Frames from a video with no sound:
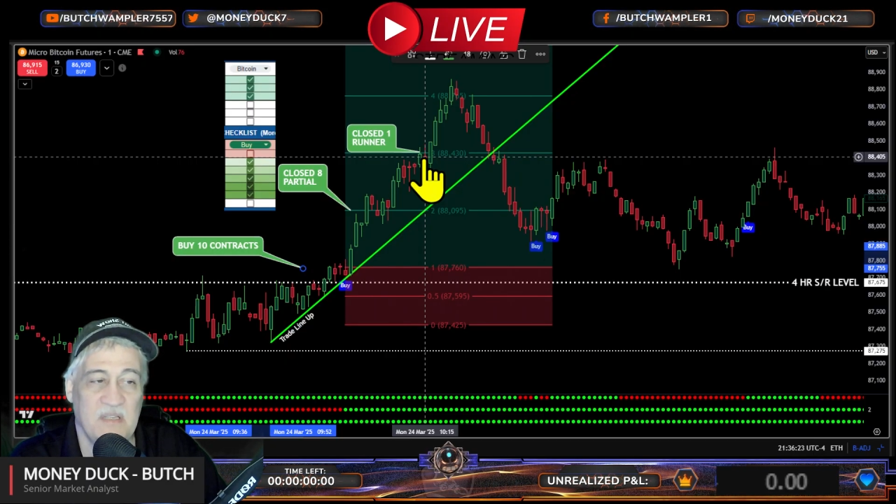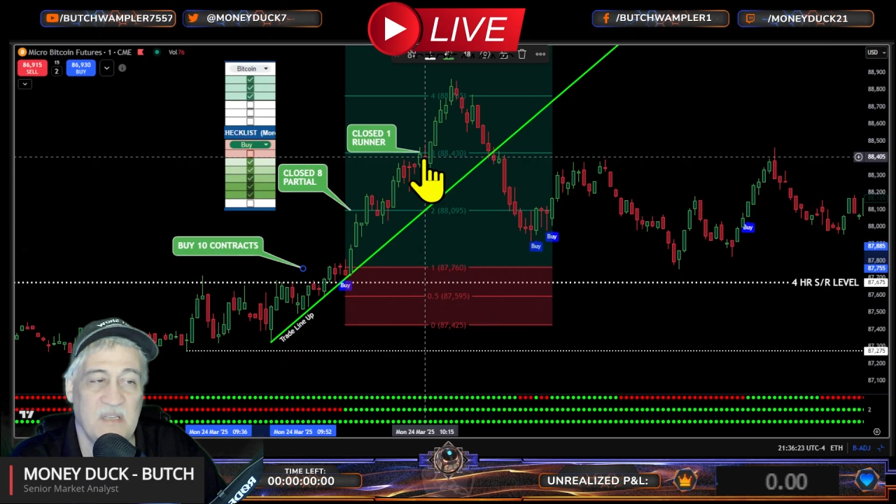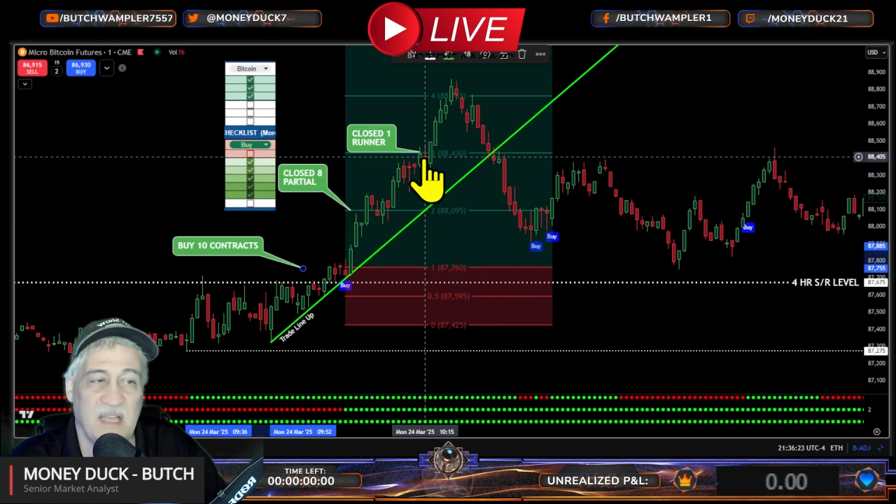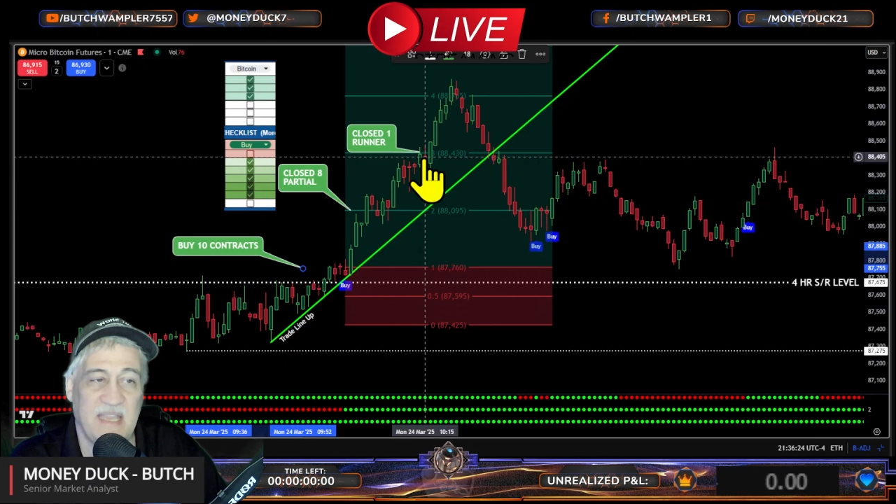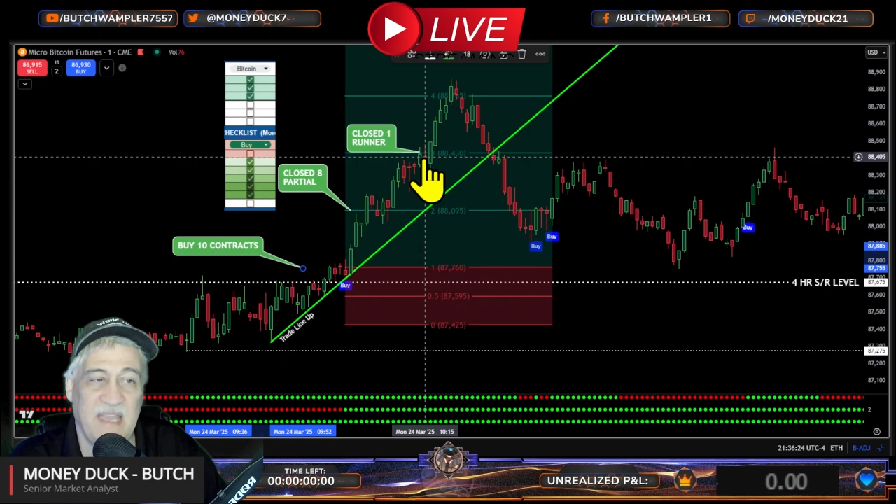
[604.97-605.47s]

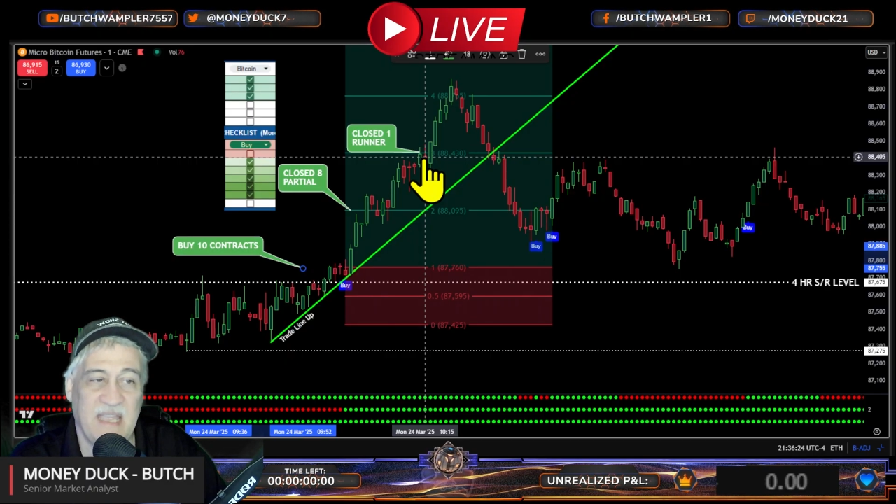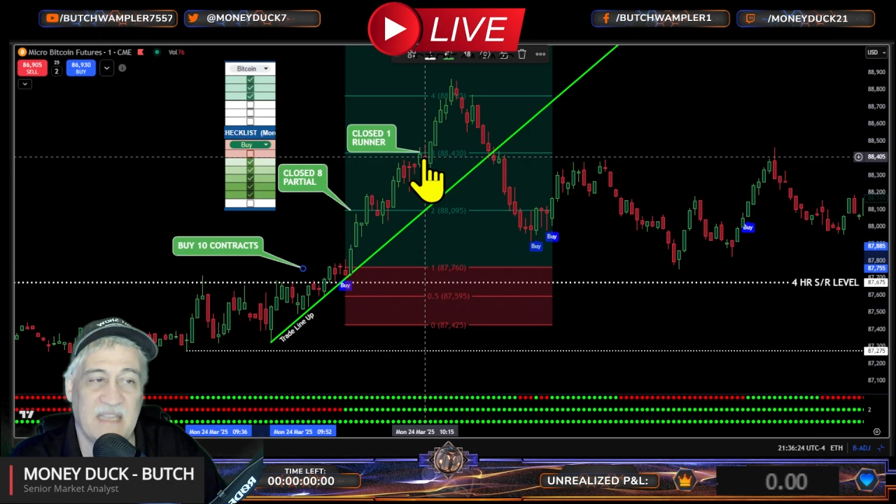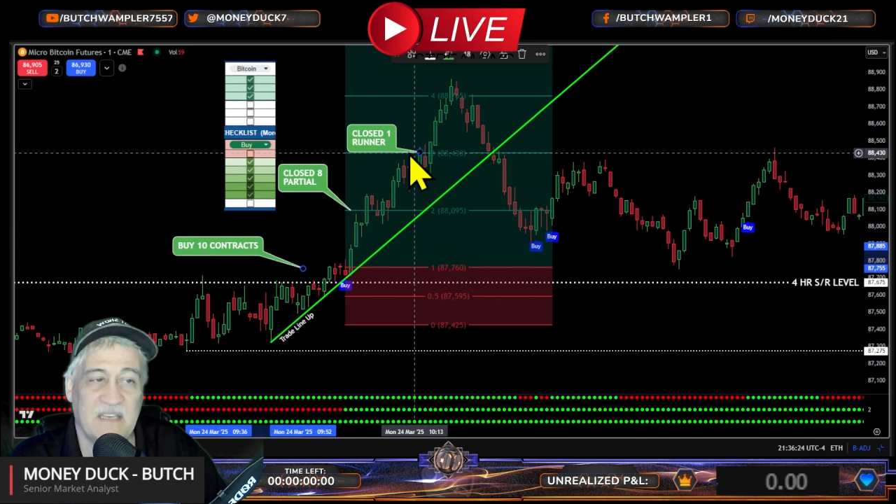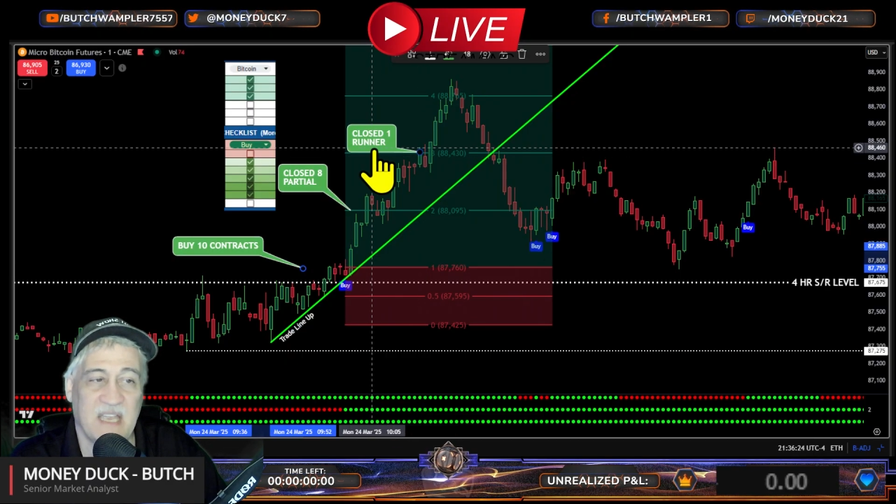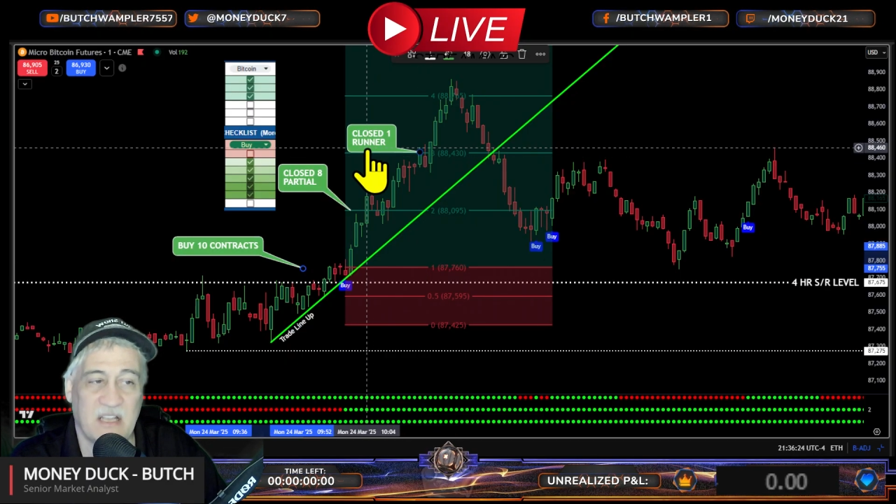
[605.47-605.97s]

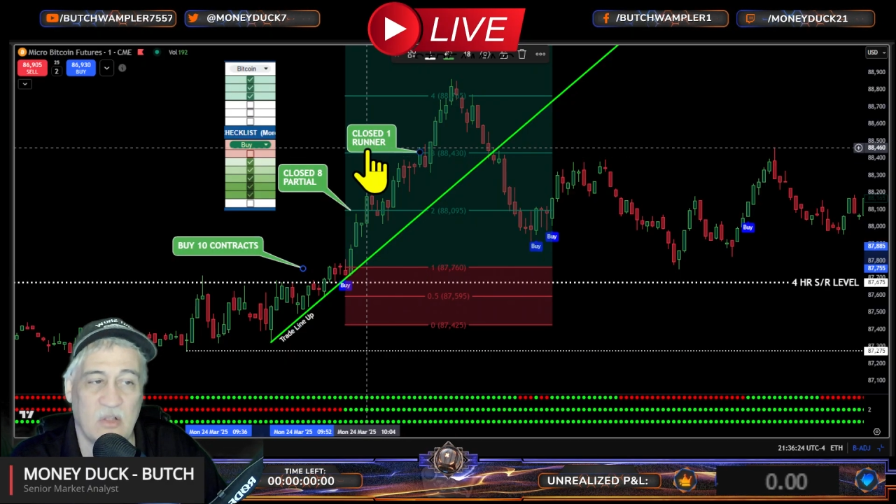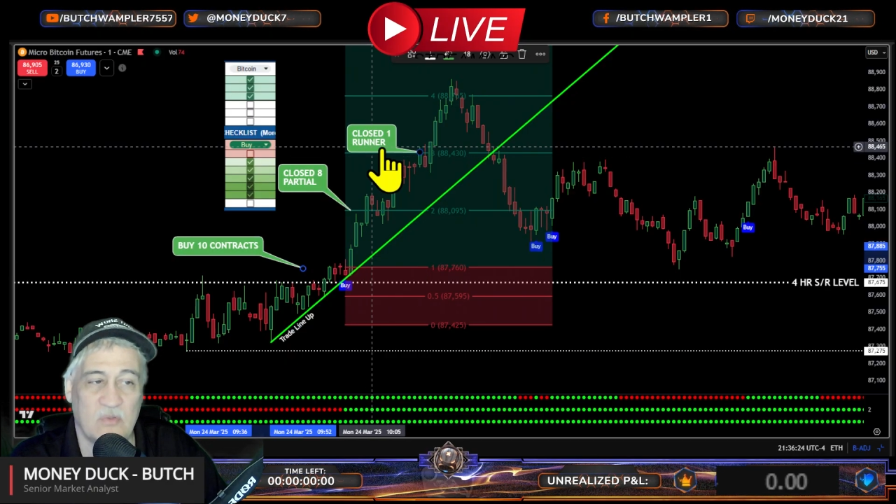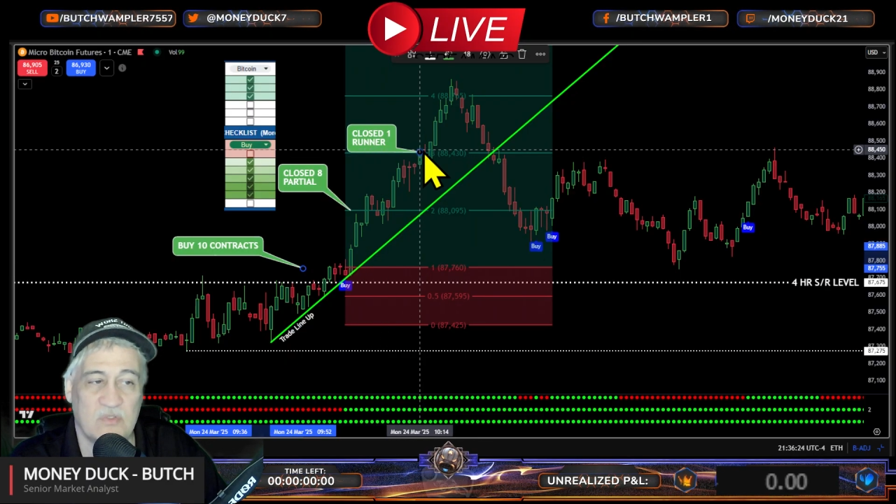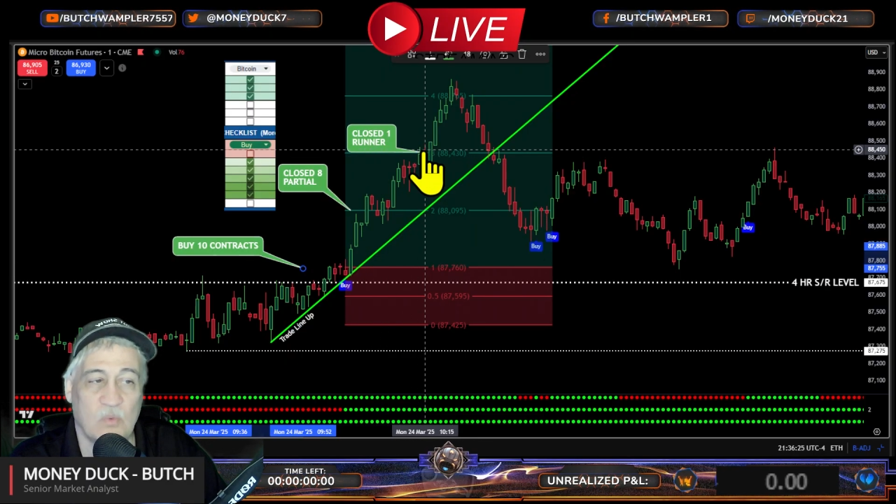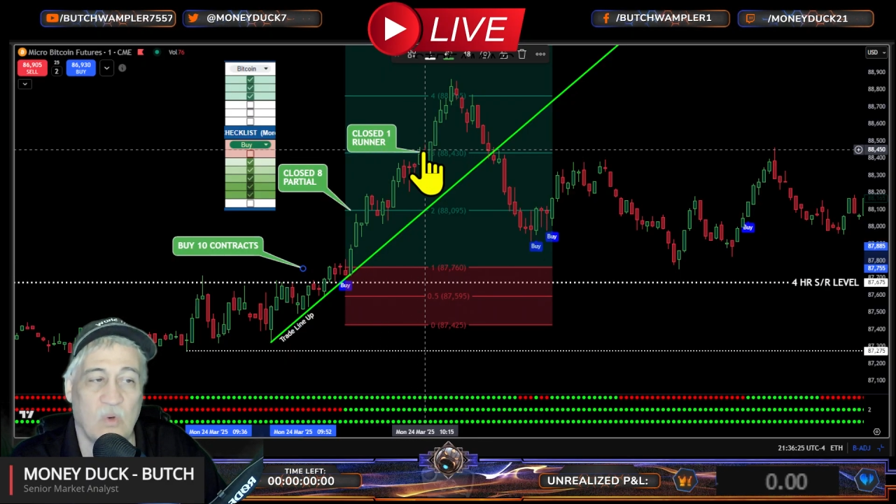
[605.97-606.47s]
Again, I
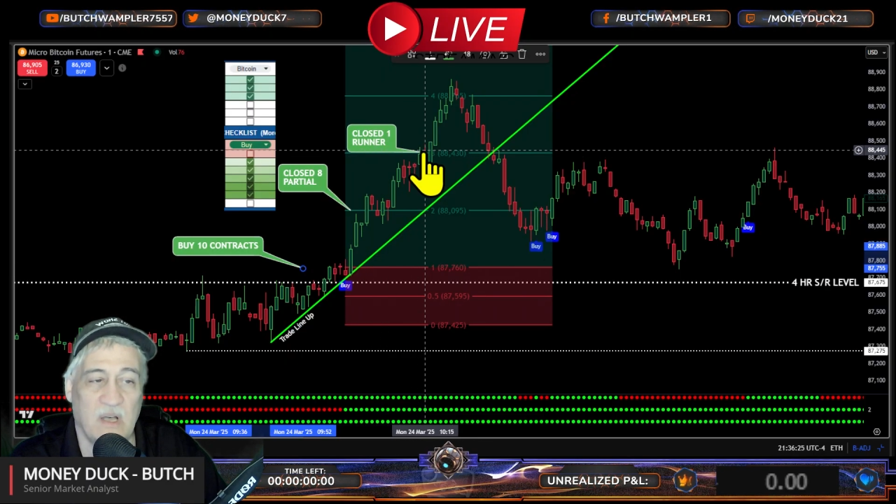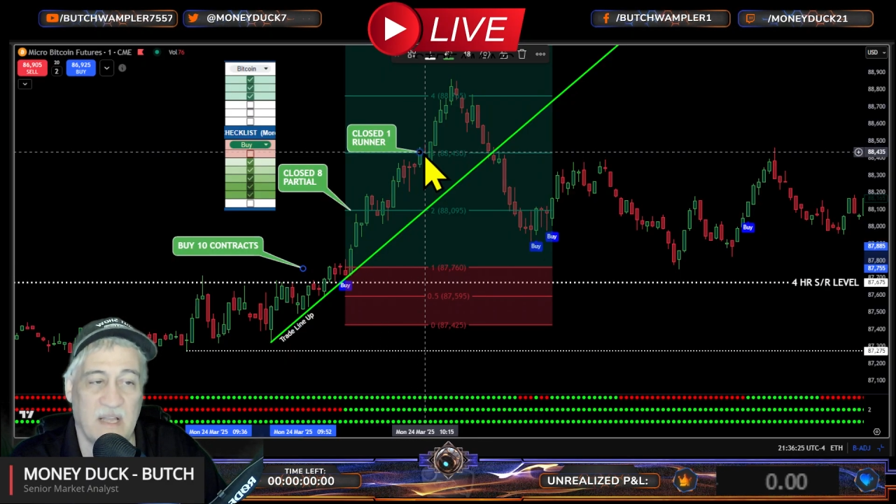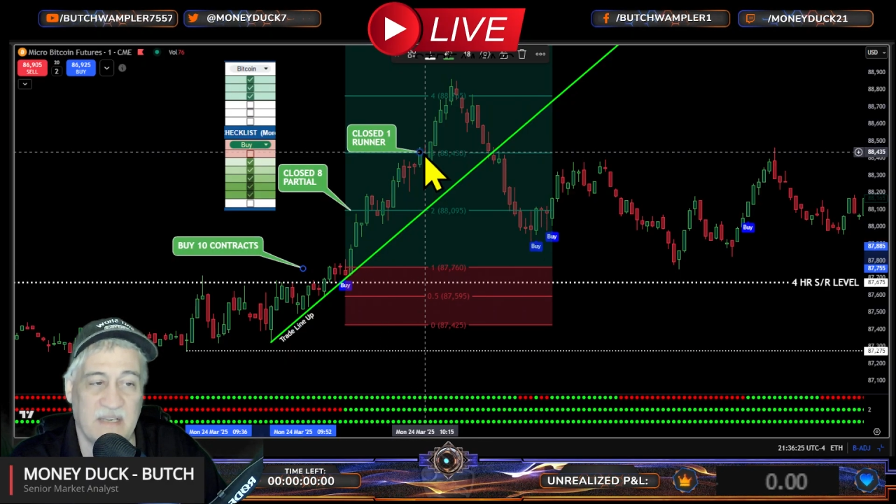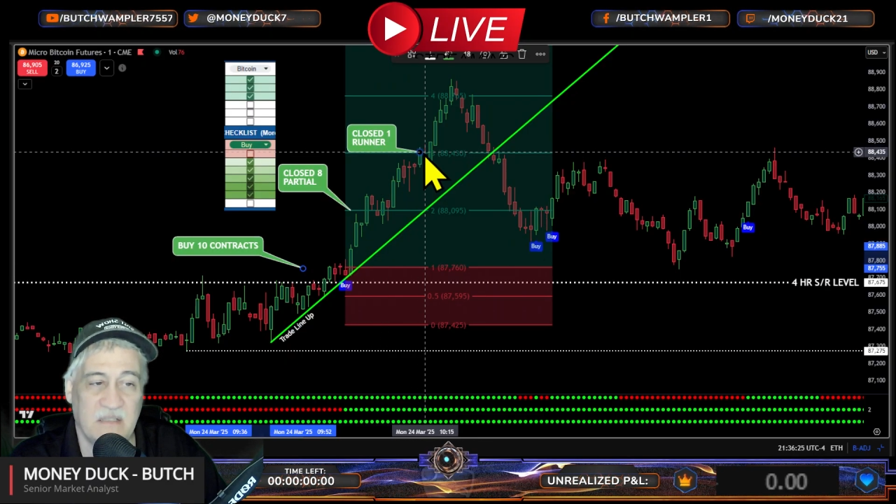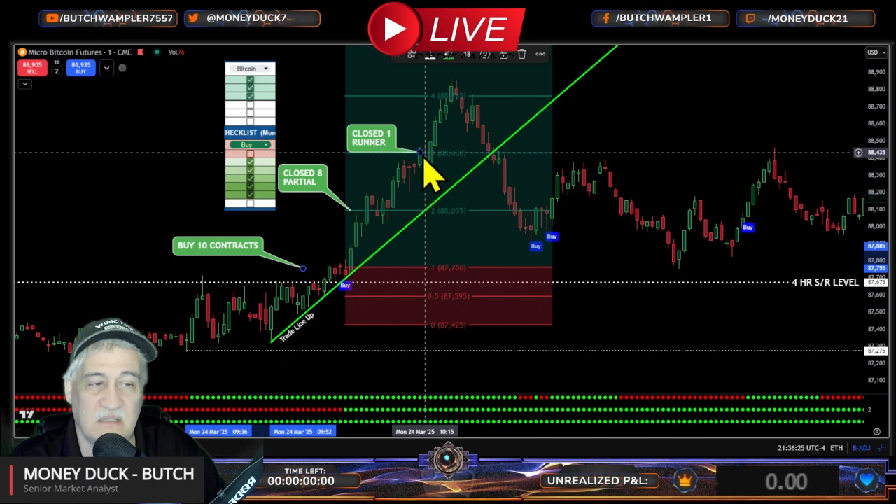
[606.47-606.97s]
closed
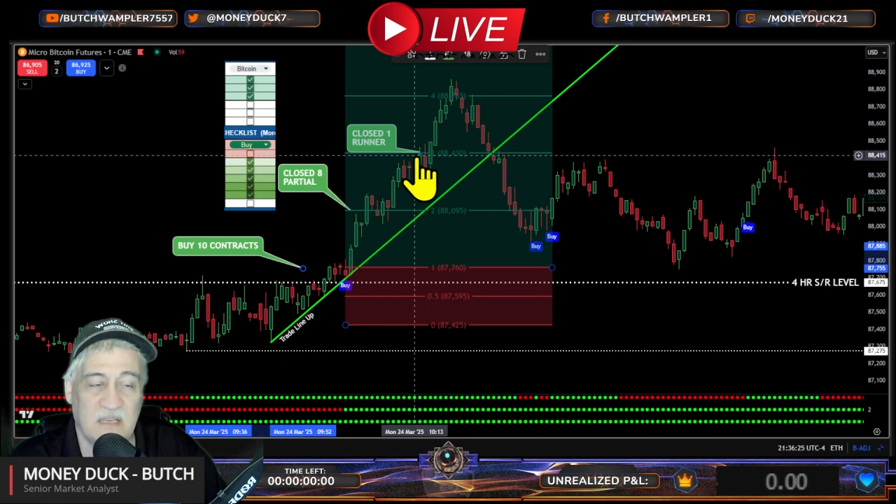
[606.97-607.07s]
one.